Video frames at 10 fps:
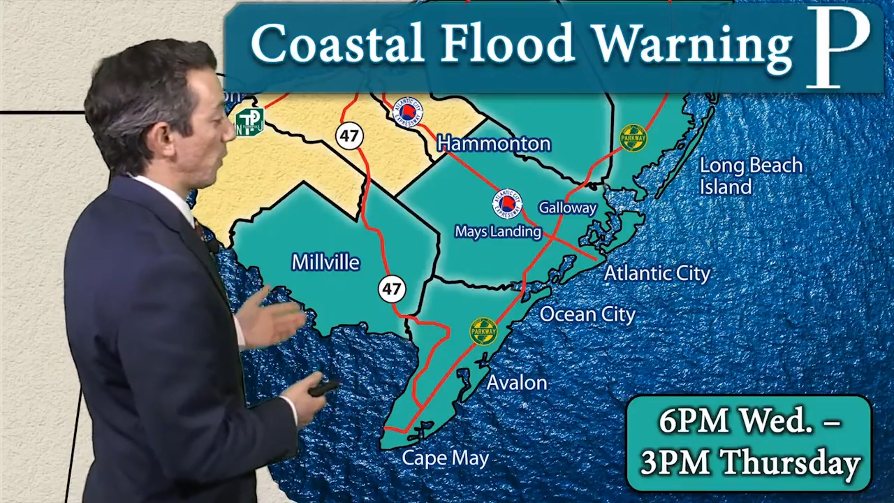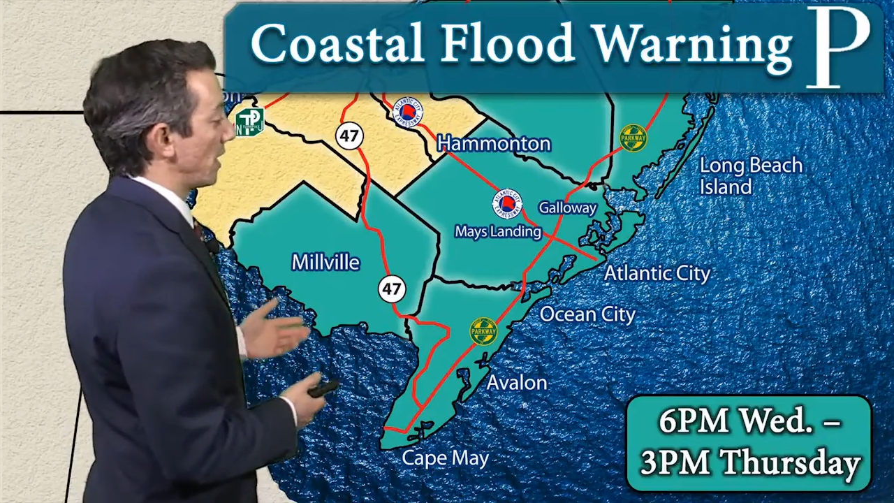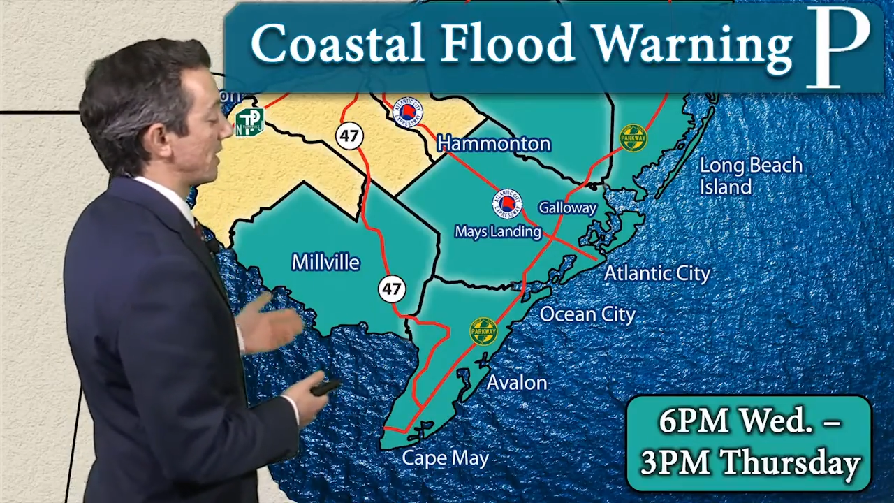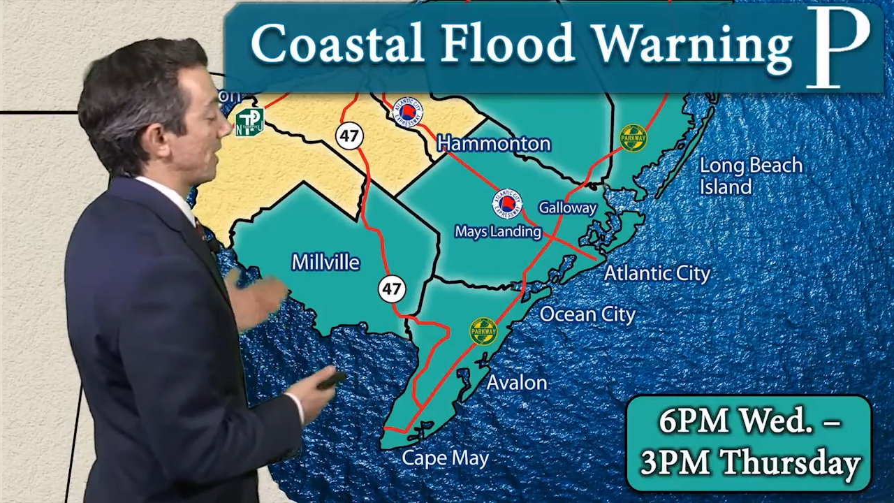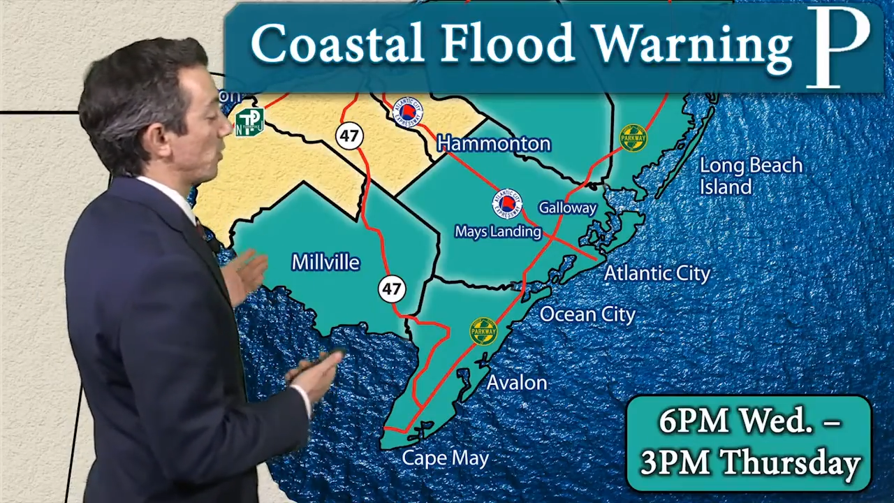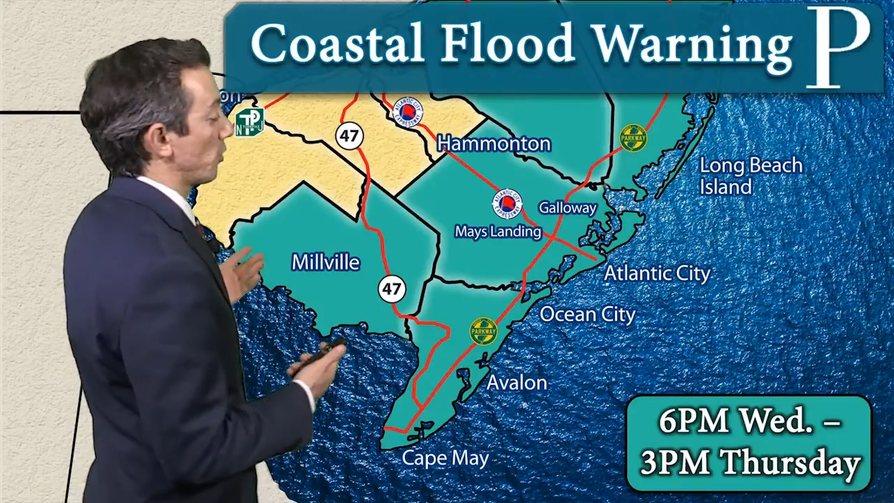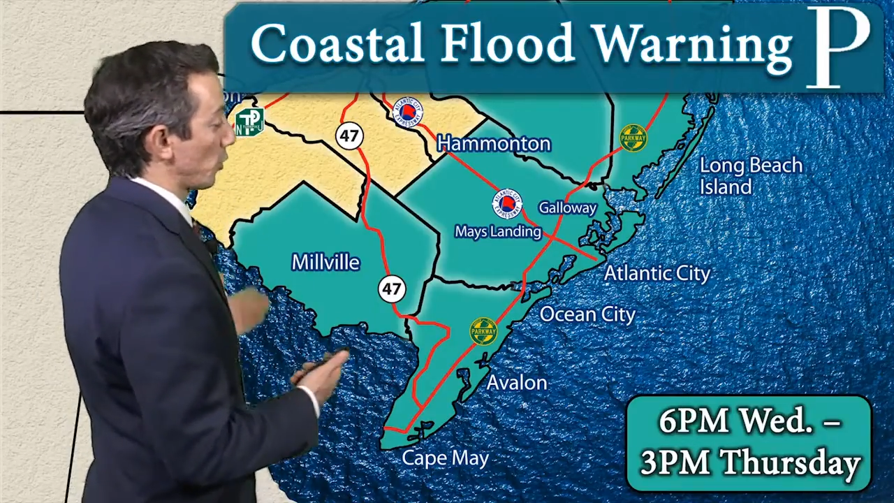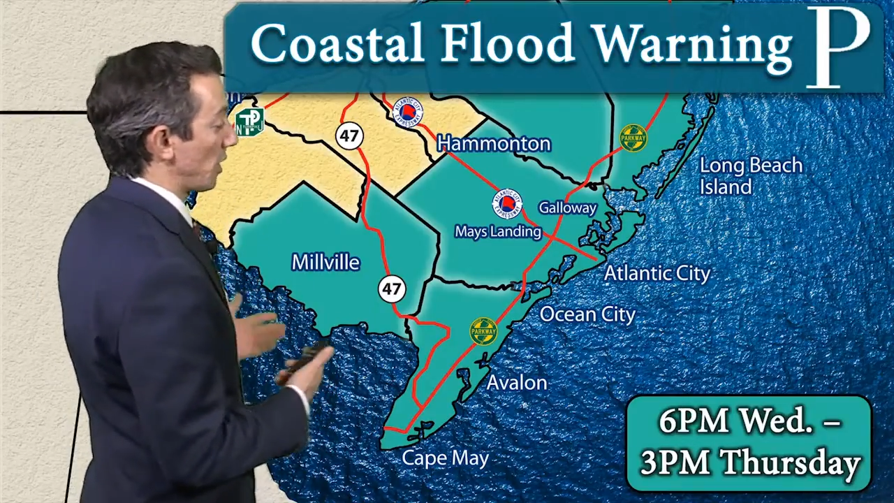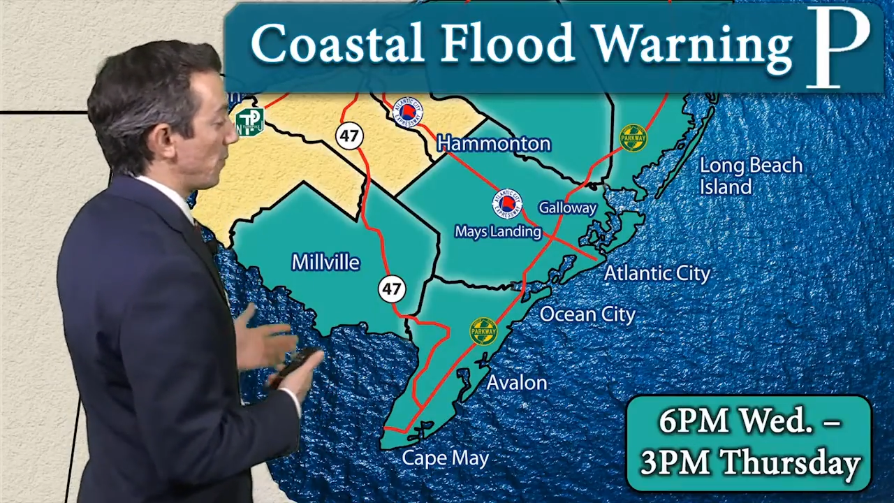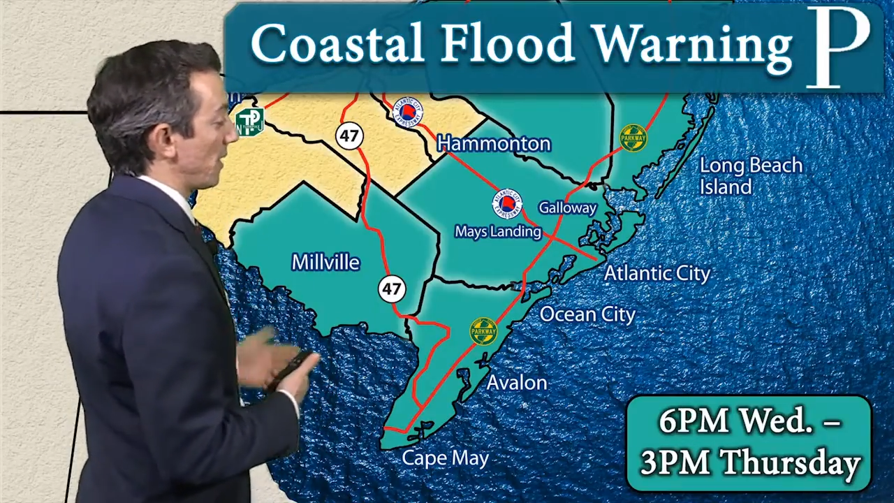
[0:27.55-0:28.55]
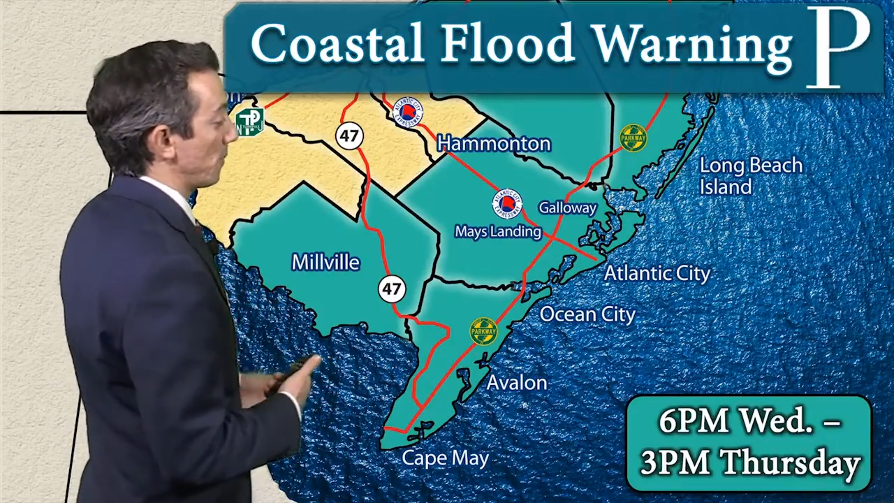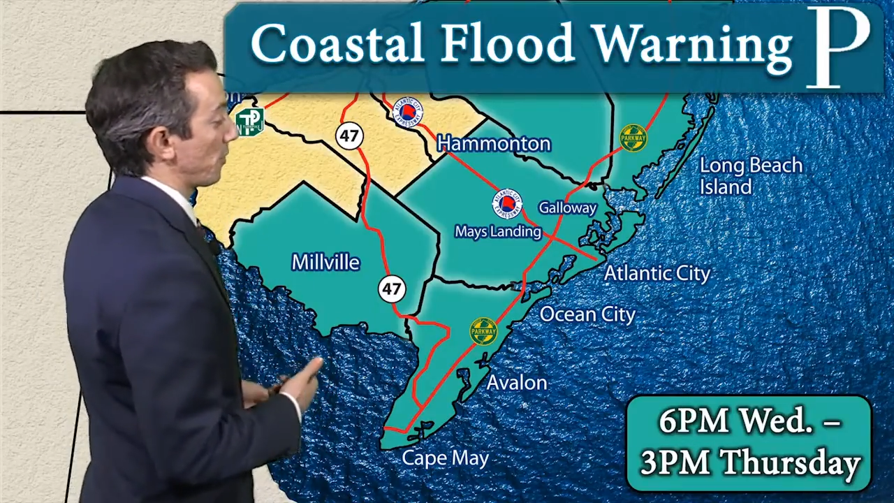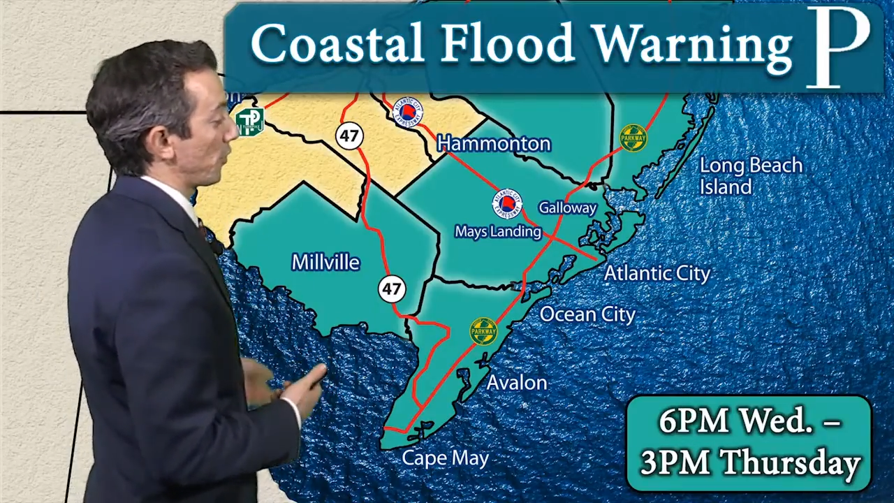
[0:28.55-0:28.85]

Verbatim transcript: Wednesday until 3 p.m.